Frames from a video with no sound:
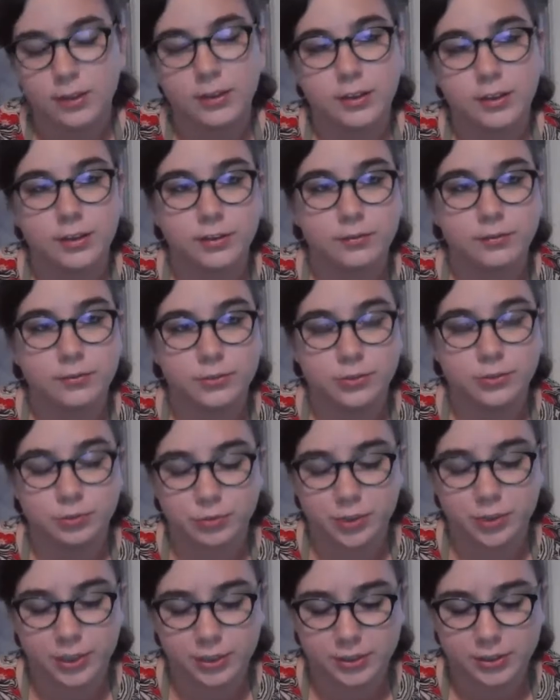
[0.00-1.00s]
Thank you for
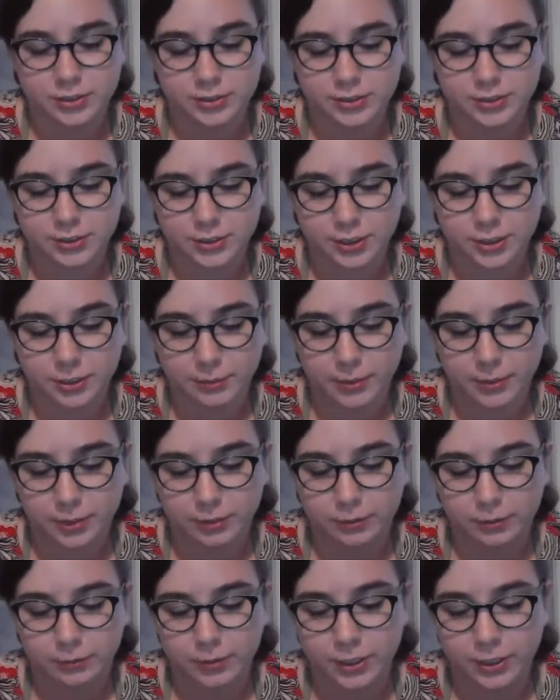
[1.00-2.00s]
joining us tonight,
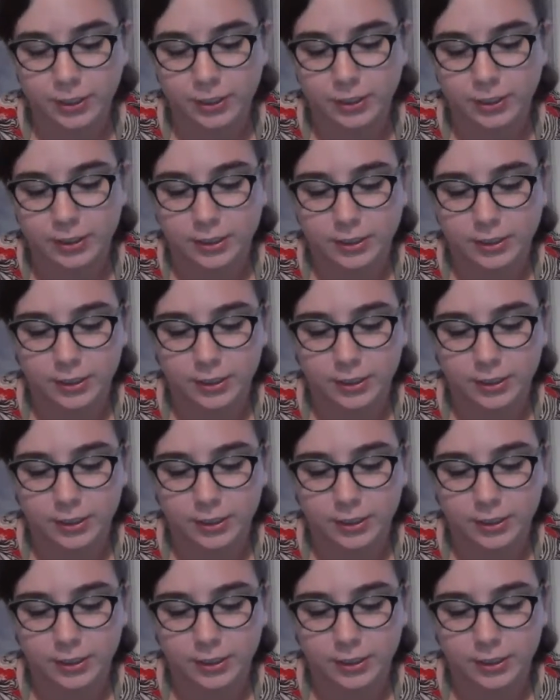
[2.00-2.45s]
by the way.